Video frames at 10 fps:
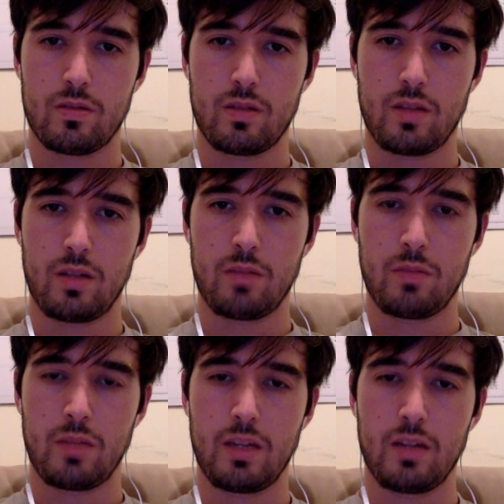
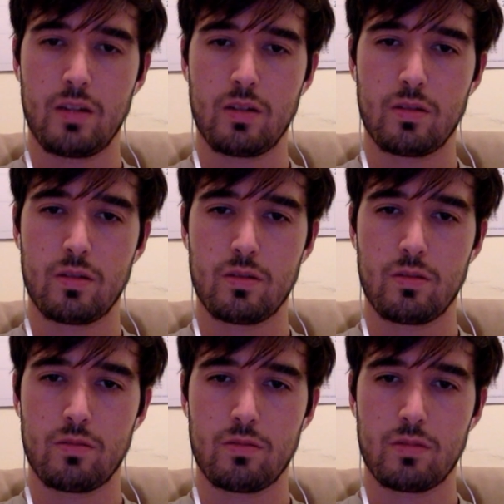M-N-O, nope,
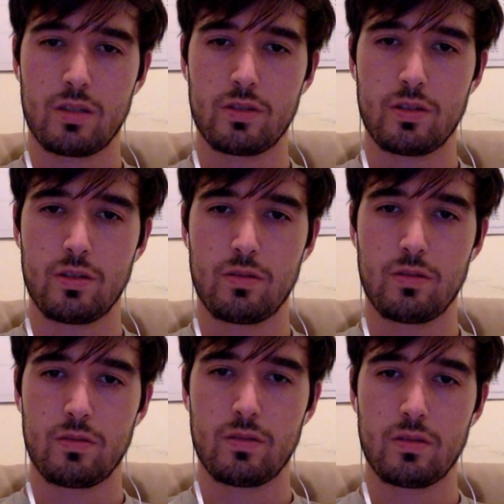there's
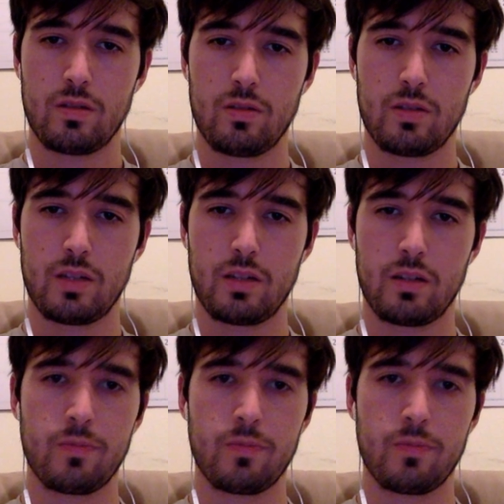no O there.